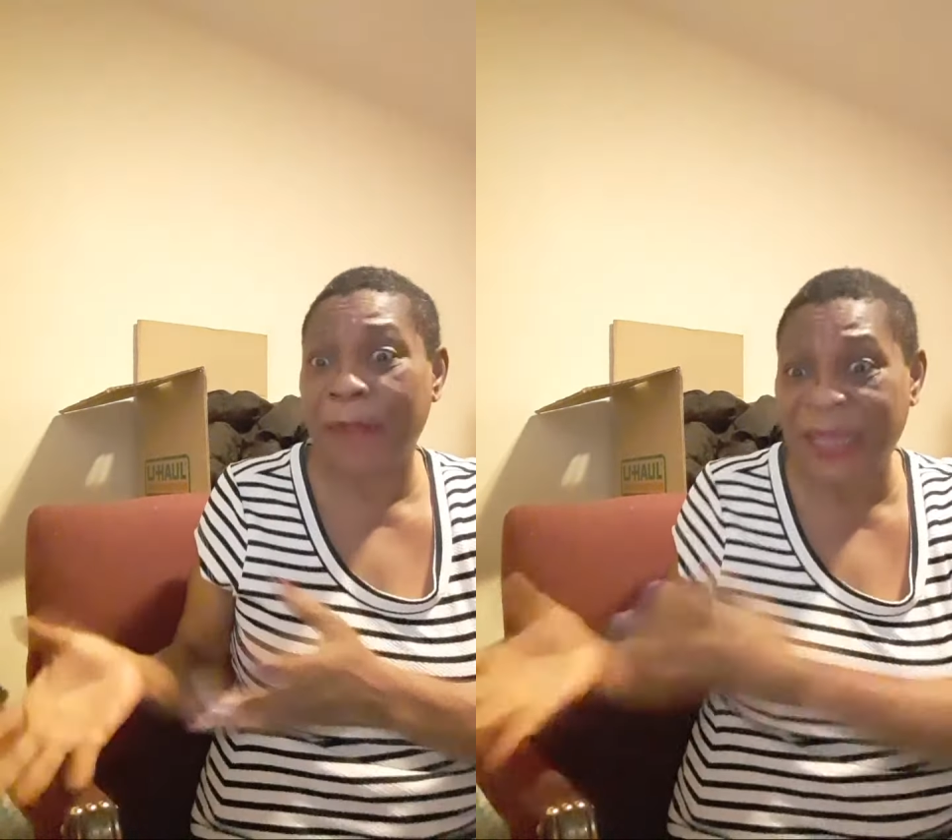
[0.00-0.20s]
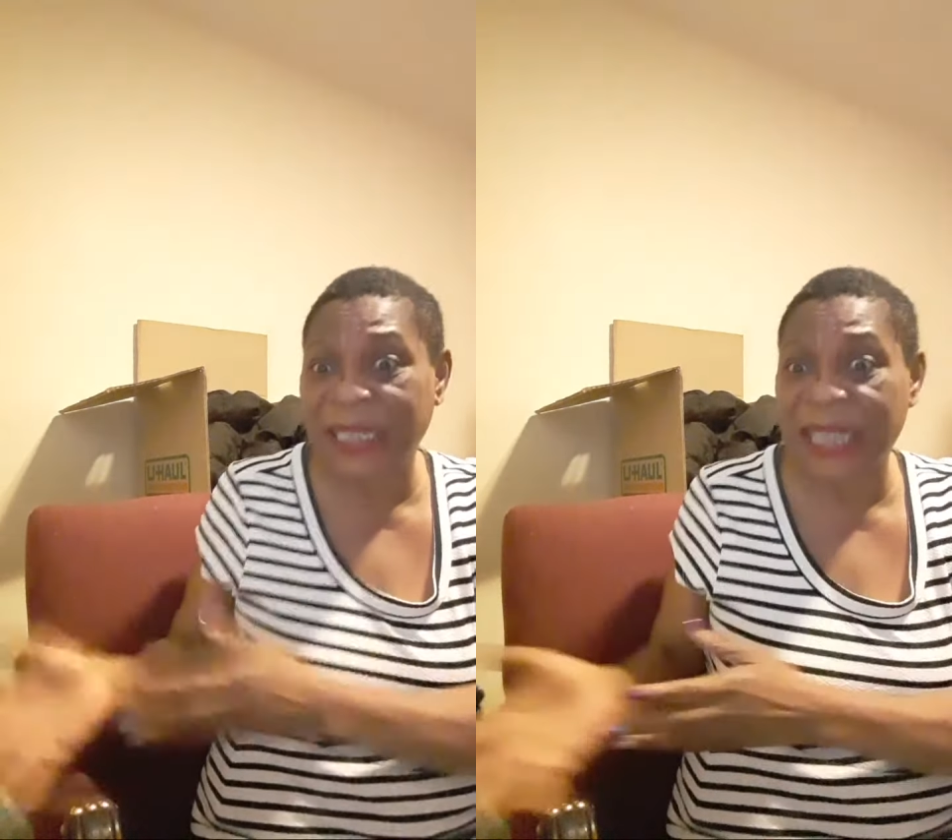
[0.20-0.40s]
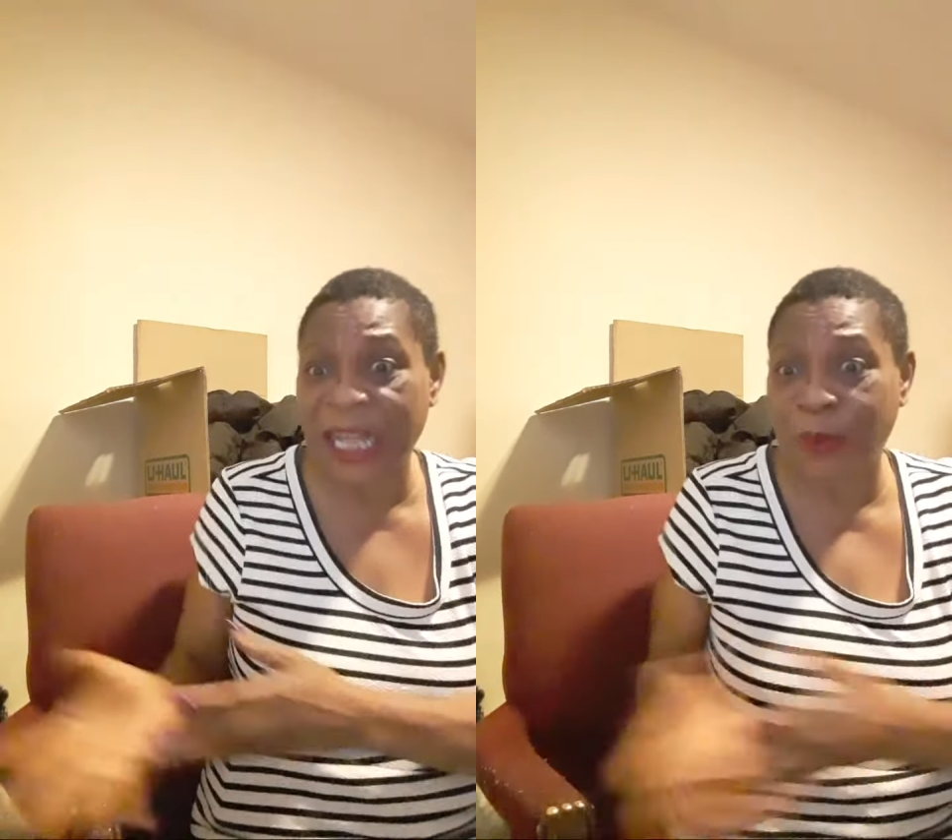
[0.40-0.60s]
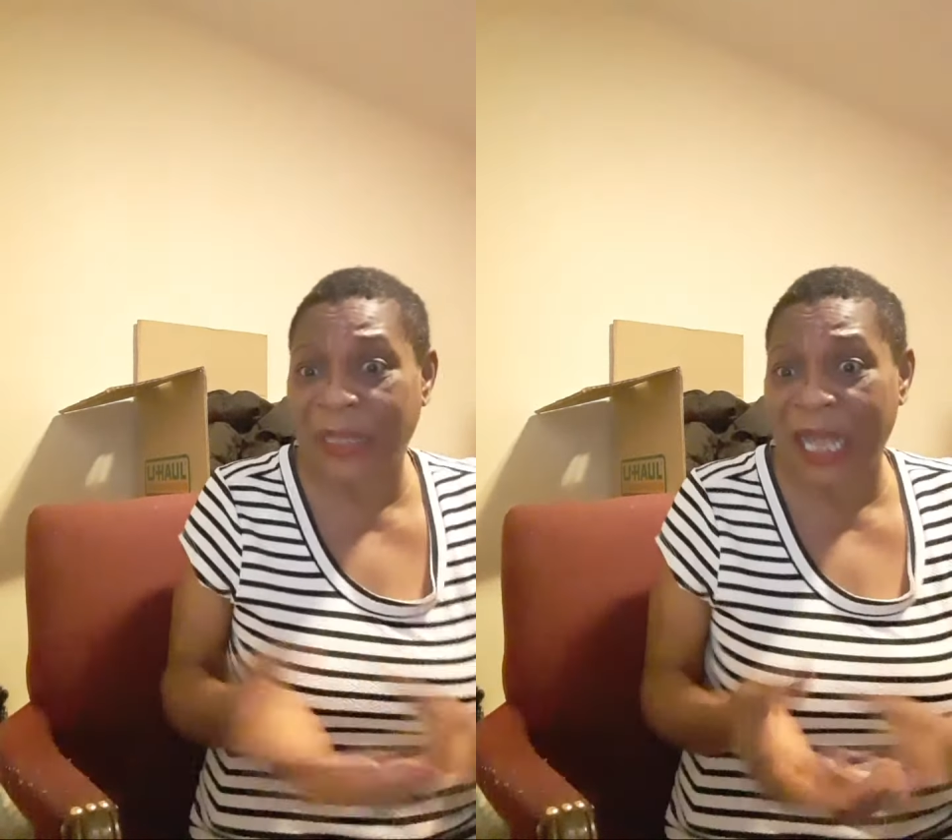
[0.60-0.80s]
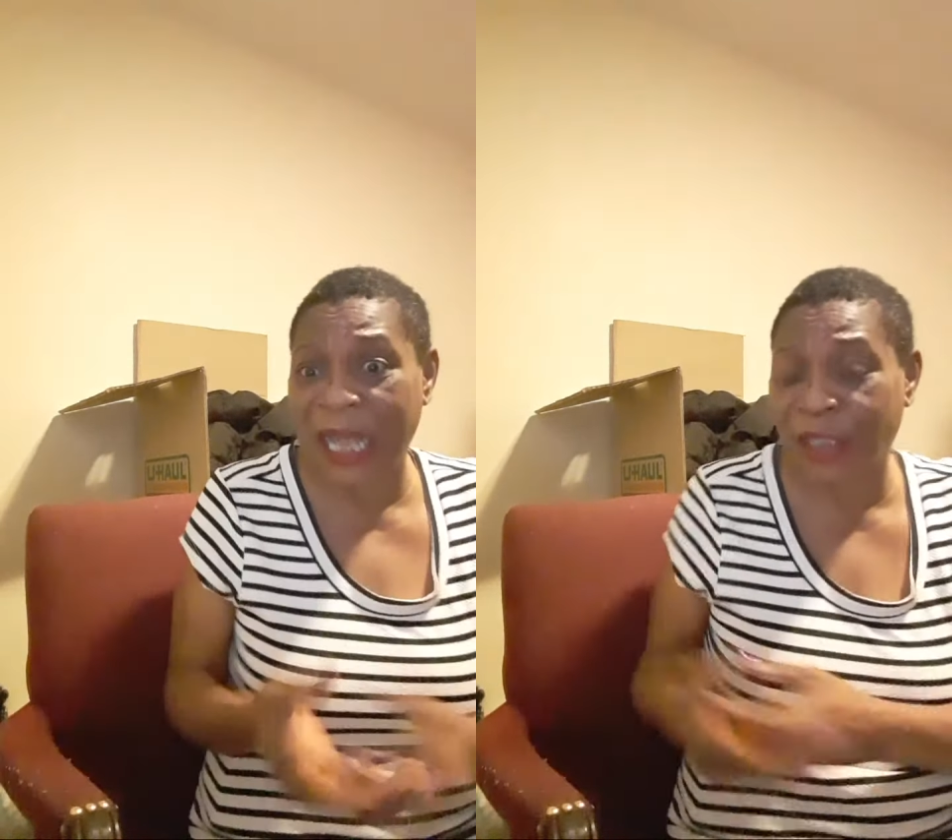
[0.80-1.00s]
business
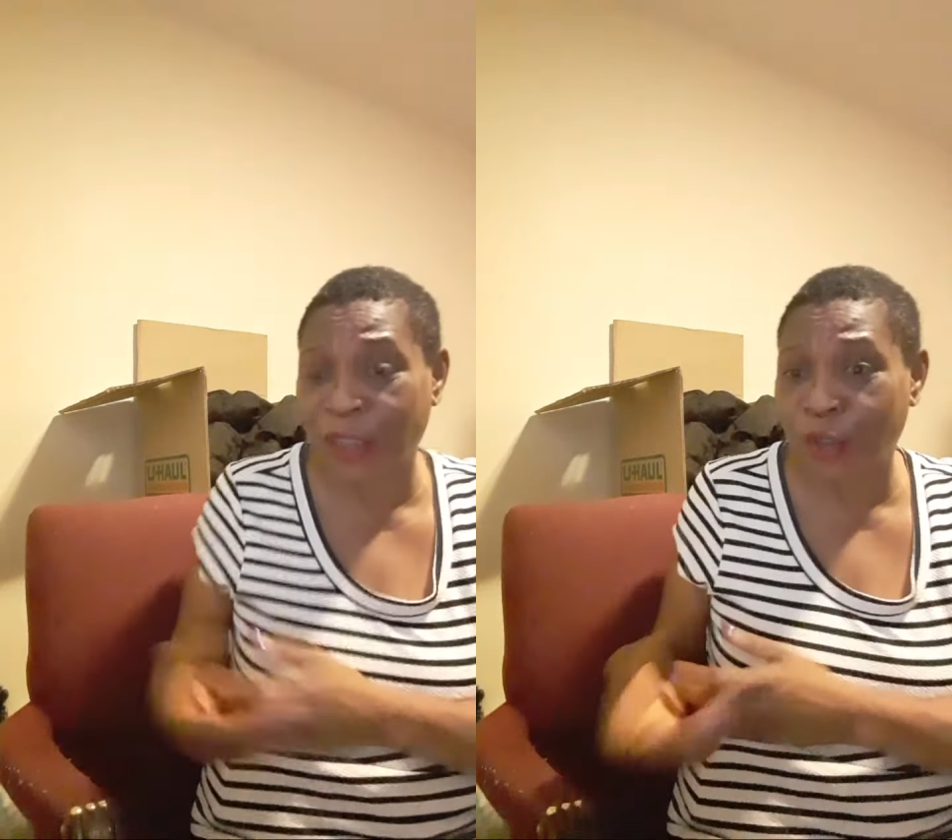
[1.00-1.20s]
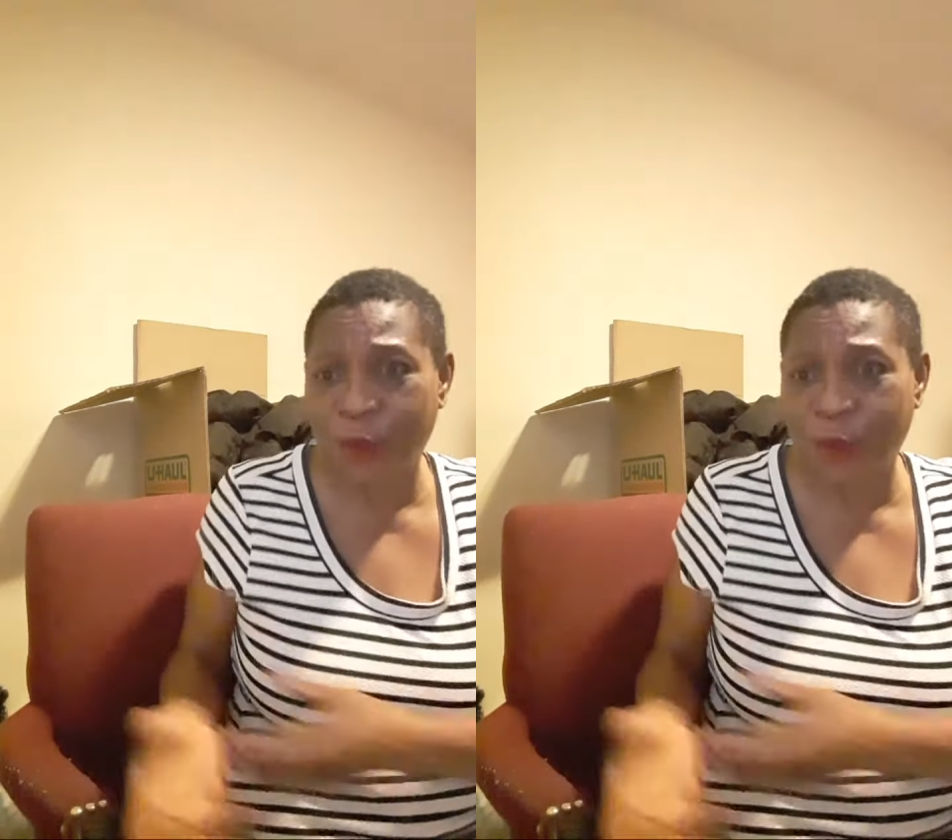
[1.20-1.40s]
without the